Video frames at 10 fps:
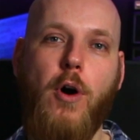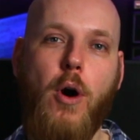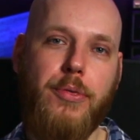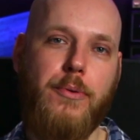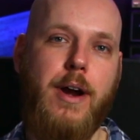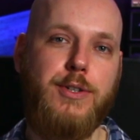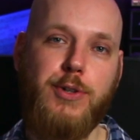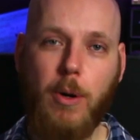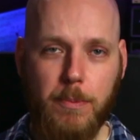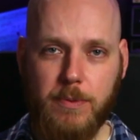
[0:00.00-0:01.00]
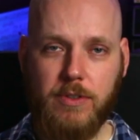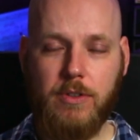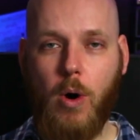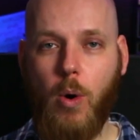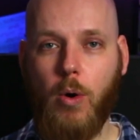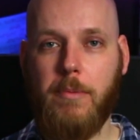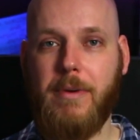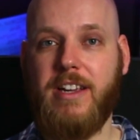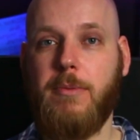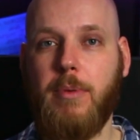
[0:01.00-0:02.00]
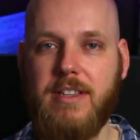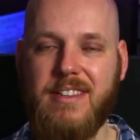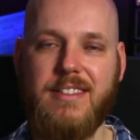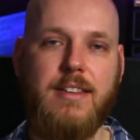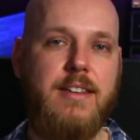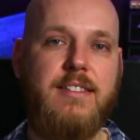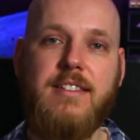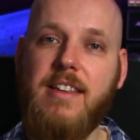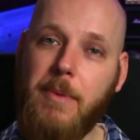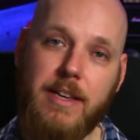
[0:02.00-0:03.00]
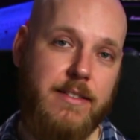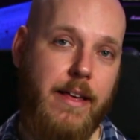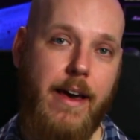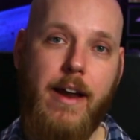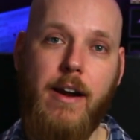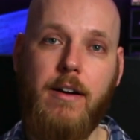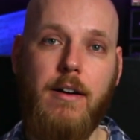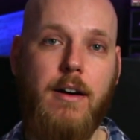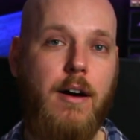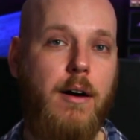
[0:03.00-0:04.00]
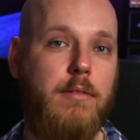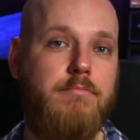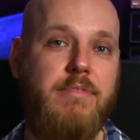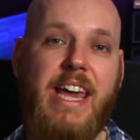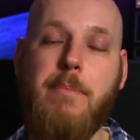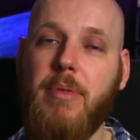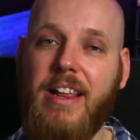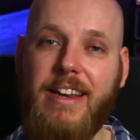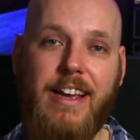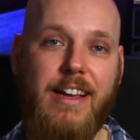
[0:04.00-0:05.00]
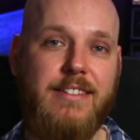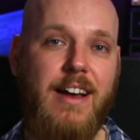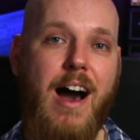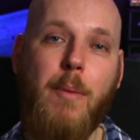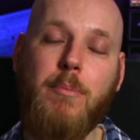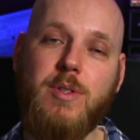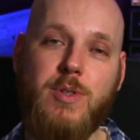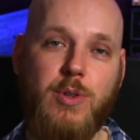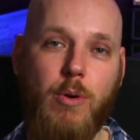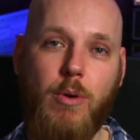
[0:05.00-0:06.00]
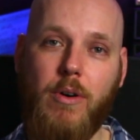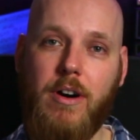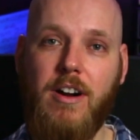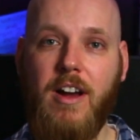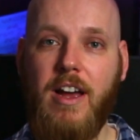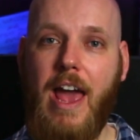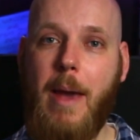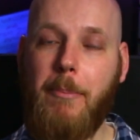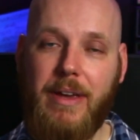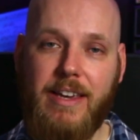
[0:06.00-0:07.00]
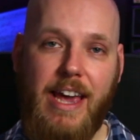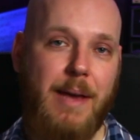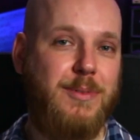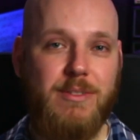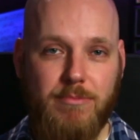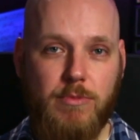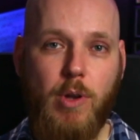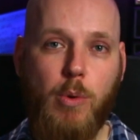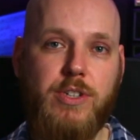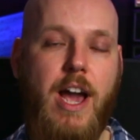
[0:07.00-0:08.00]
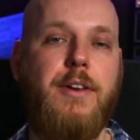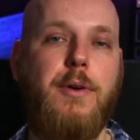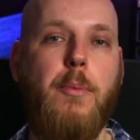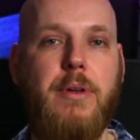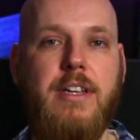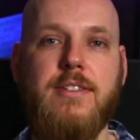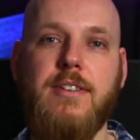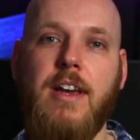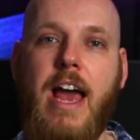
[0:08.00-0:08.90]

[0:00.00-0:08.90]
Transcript: authorized shops or marketplaces. Steam is there, Game Planet, Humble Store, Epic Games, those kind of companies.